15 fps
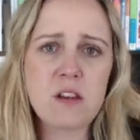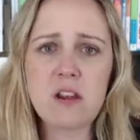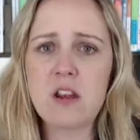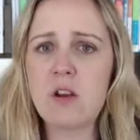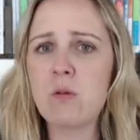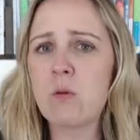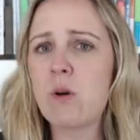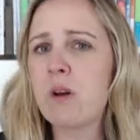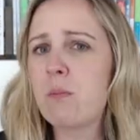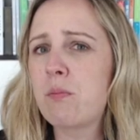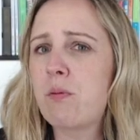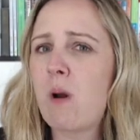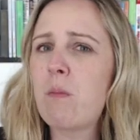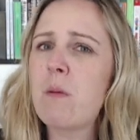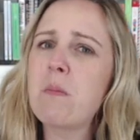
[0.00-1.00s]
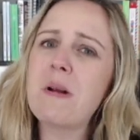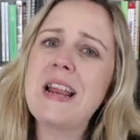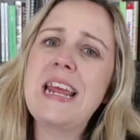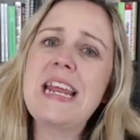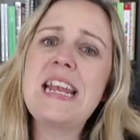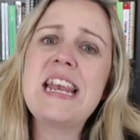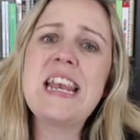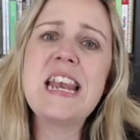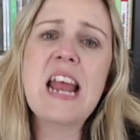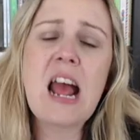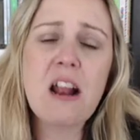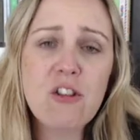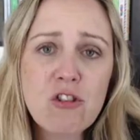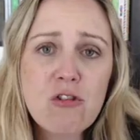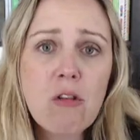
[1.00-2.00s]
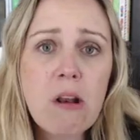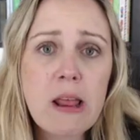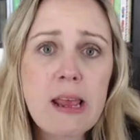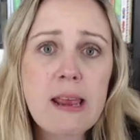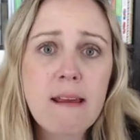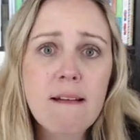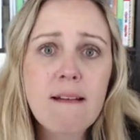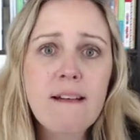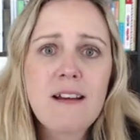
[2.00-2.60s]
You will probably naturally